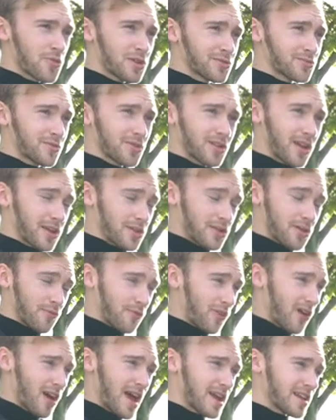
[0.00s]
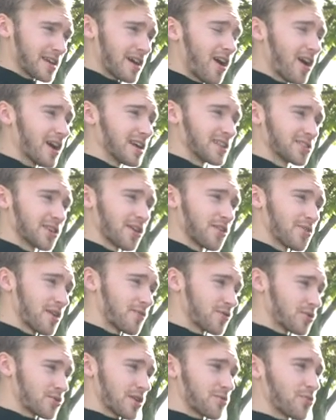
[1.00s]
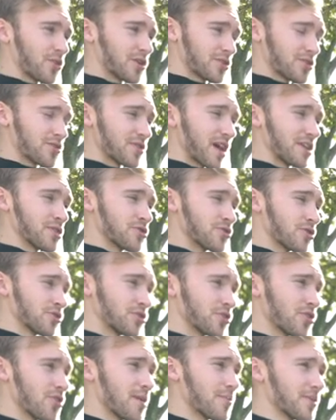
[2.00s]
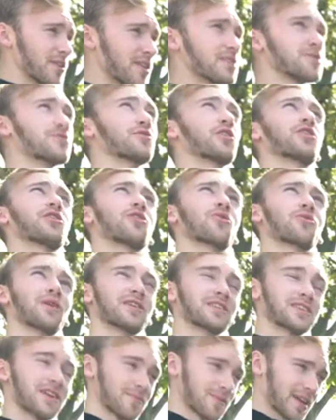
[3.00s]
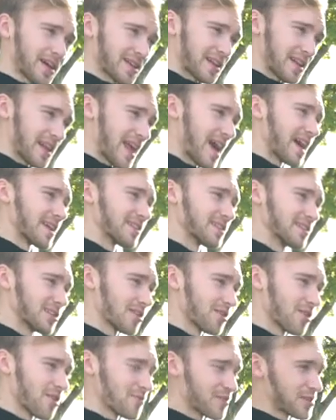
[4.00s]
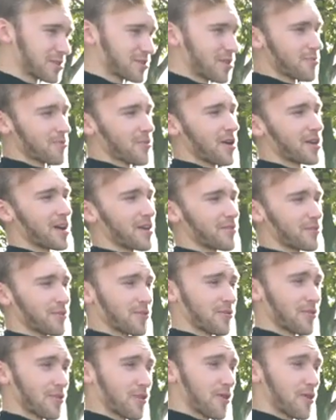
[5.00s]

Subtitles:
reason, like you can fly at any height, so if you did want to do that, you could do it, but then you've got a long way to come down and land, so hopefully you don't run out of the